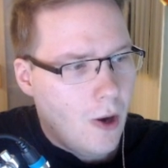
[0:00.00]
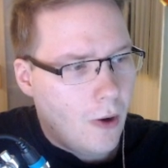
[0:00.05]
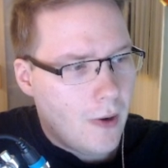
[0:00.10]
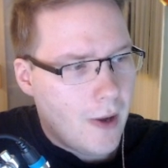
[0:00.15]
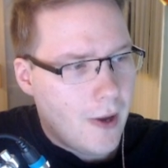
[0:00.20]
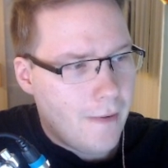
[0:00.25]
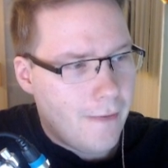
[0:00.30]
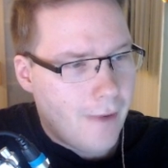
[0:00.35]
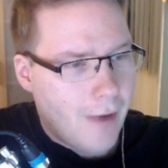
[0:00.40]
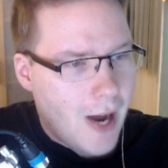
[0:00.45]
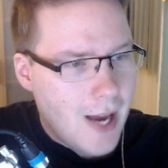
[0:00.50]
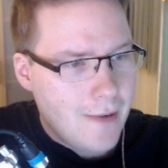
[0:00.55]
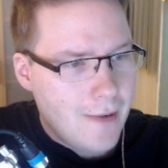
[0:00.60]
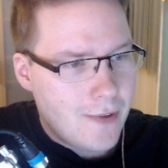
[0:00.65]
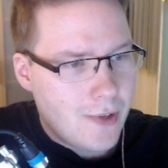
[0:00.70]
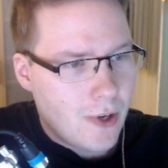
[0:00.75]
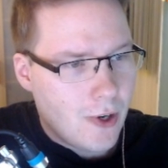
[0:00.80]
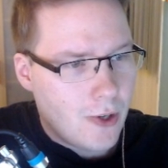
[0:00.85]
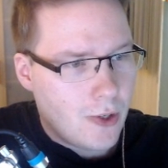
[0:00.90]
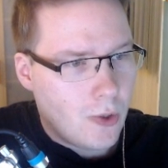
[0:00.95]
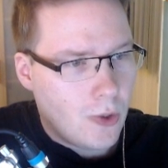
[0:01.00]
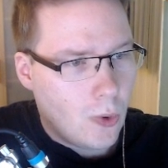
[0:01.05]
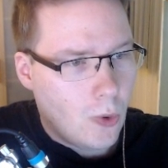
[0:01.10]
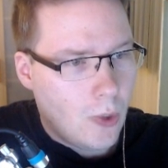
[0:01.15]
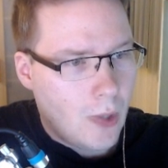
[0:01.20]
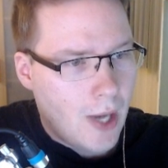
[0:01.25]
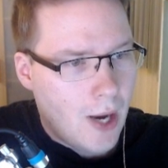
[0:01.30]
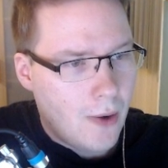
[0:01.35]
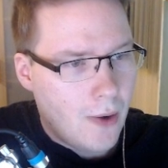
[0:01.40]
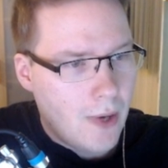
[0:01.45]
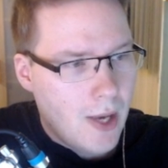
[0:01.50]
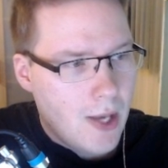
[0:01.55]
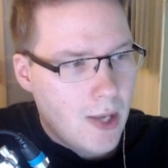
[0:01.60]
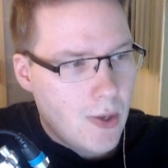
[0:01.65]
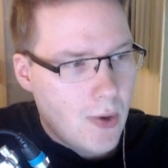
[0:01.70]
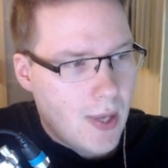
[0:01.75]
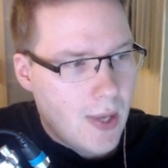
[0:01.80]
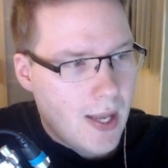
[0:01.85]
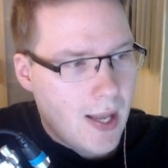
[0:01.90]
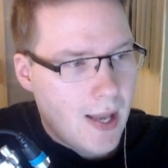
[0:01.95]
On a 5-turn cooldown,
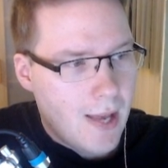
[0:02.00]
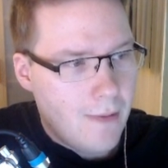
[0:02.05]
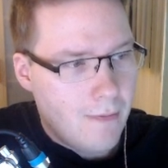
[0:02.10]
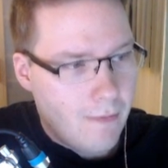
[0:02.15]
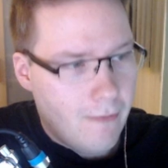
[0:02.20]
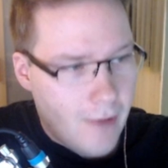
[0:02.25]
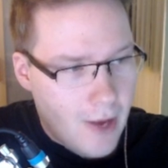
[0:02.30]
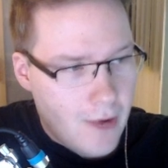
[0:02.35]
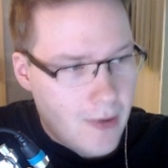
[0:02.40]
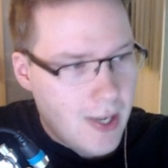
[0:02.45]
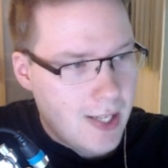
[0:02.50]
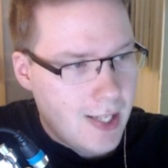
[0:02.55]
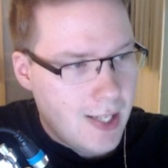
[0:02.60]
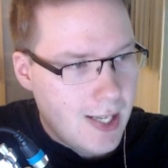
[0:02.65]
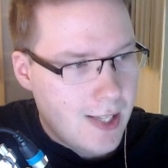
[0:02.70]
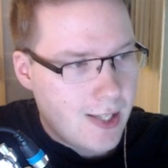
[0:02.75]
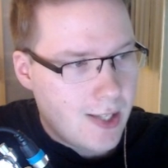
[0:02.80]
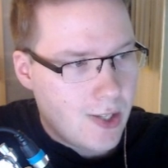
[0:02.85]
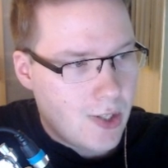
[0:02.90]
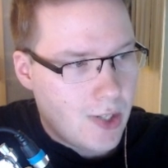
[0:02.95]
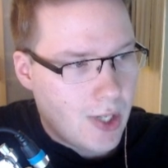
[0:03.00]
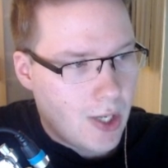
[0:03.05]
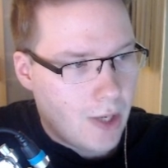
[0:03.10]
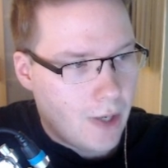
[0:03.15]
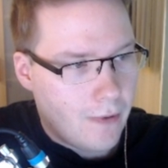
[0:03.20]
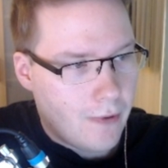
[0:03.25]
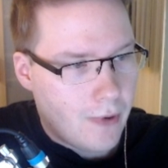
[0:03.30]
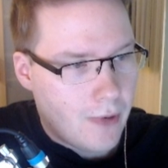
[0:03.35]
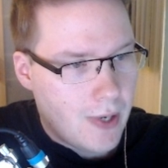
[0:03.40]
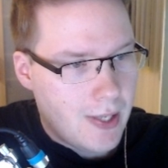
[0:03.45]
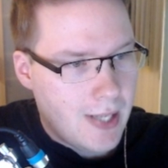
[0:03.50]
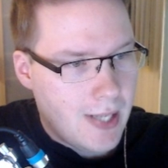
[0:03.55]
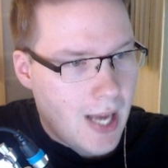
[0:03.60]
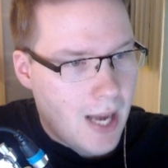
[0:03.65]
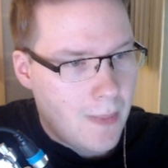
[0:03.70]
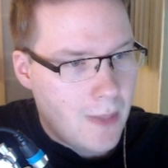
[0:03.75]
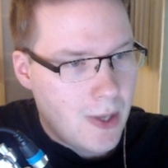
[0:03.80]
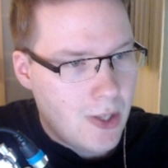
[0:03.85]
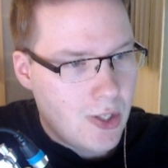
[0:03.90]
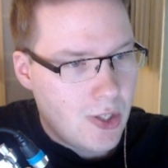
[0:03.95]
you get a very decent chunk of crit
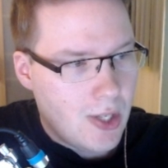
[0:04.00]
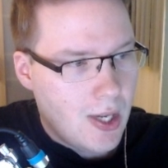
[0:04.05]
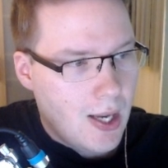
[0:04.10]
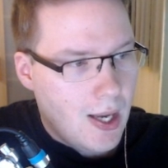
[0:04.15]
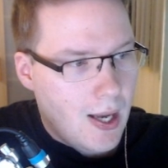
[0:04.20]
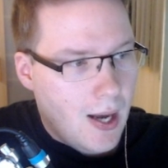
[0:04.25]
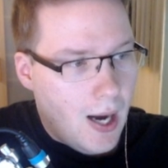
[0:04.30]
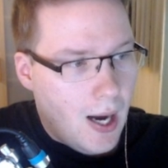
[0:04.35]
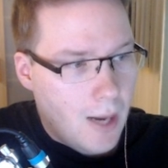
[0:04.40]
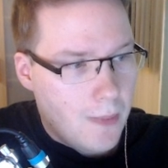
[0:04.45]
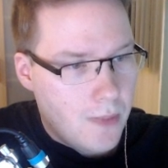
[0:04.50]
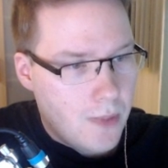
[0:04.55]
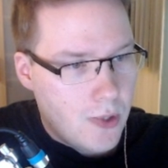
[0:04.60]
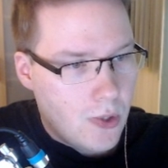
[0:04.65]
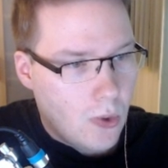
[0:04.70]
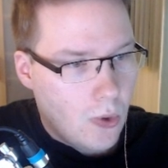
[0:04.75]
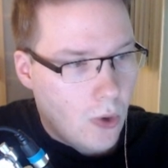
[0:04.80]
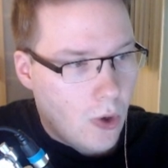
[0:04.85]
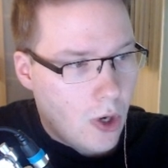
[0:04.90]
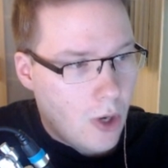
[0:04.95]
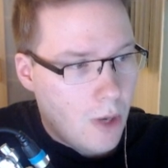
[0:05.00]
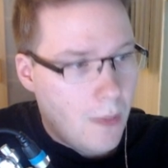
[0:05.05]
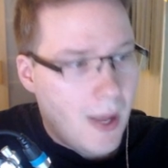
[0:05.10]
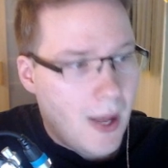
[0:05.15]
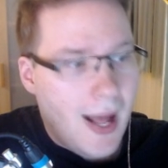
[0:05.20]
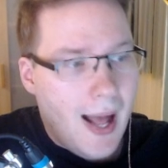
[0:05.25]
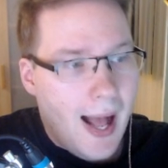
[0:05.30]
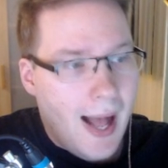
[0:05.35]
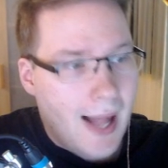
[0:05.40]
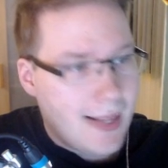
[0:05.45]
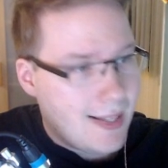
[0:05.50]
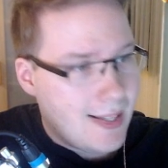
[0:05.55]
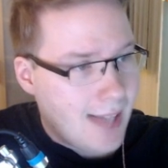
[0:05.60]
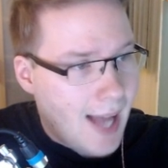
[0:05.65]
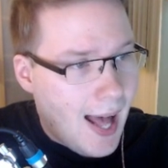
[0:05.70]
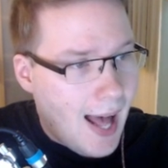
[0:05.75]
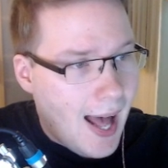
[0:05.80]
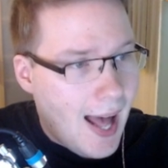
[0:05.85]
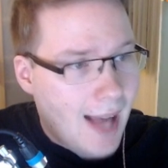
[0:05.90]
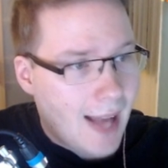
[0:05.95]
damage, absorb,
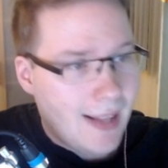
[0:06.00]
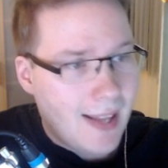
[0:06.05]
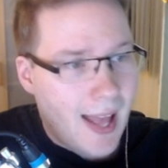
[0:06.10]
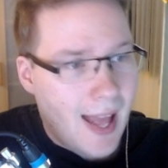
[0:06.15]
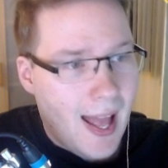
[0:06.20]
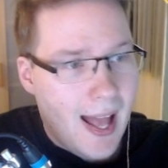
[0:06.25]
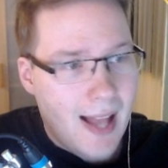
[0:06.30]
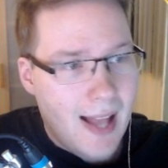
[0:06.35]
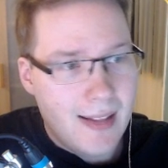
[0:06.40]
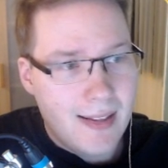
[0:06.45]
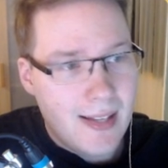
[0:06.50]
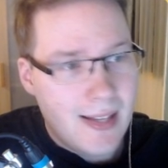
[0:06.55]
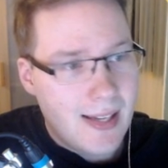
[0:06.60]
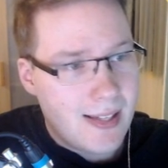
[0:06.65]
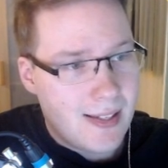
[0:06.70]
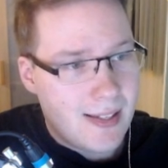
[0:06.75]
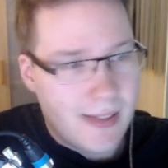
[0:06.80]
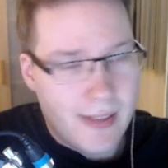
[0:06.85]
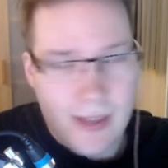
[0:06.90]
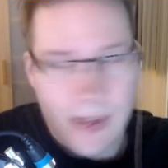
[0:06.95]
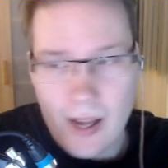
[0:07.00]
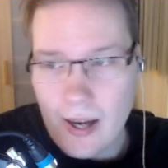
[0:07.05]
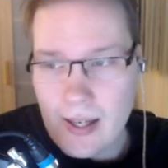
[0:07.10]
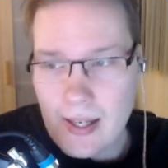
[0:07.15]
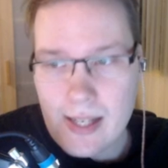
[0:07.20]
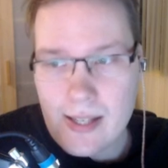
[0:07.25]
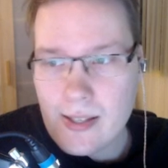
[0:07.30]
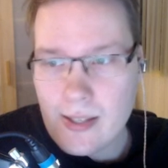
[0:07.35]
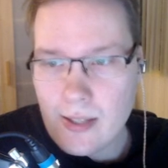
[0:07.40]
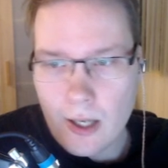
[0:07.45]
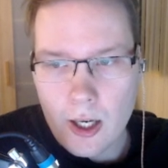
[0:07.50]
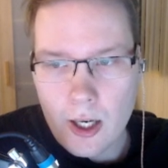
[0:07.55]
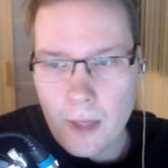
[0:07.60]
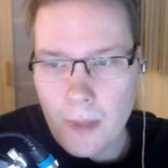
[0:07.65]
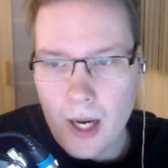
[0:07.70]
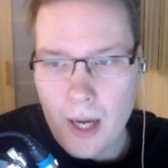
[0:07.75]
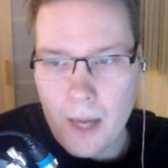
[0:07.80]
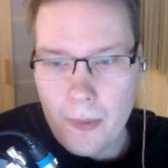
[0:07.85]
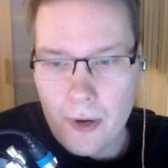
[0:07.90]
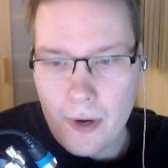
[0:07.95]
attack, and this nutty star
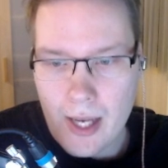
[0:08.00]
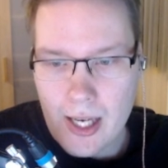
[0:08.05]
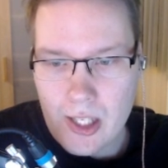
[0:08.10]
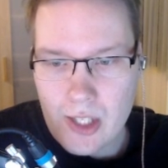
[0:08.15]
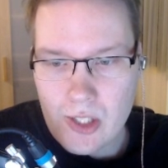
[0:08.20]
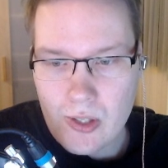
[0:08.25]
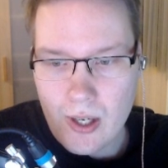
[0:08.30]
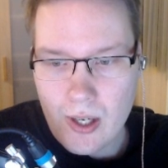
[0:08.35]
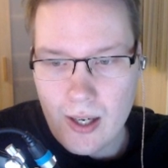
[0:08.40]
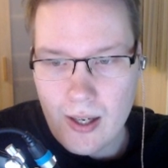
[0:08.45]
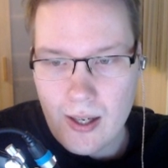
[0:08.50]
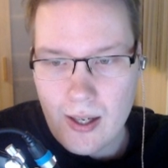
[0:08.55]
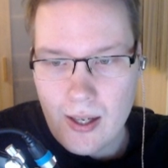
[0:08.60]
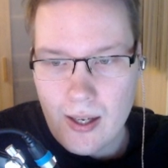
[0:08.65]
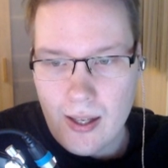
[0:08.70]
bomb on extra.